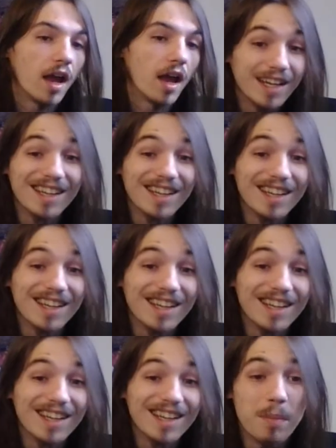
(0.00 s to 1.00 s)
He has his own
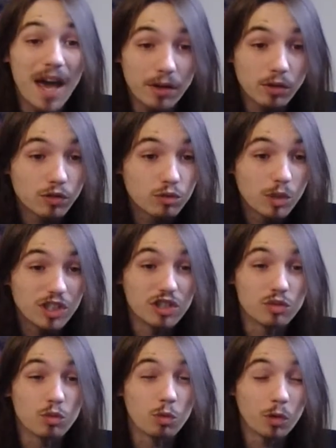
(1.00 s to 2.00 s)
line of pedals, which
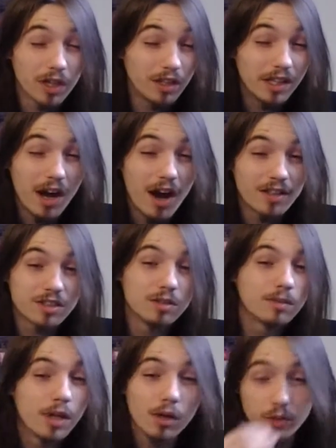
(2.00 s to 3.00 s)
is really
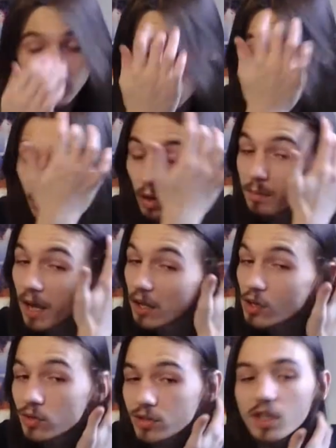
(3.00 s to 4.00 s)
awesome, called Joe Cord
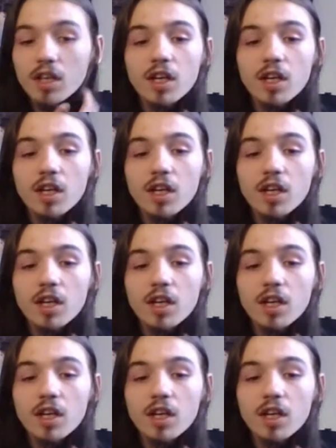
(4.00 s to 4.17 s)
pedals.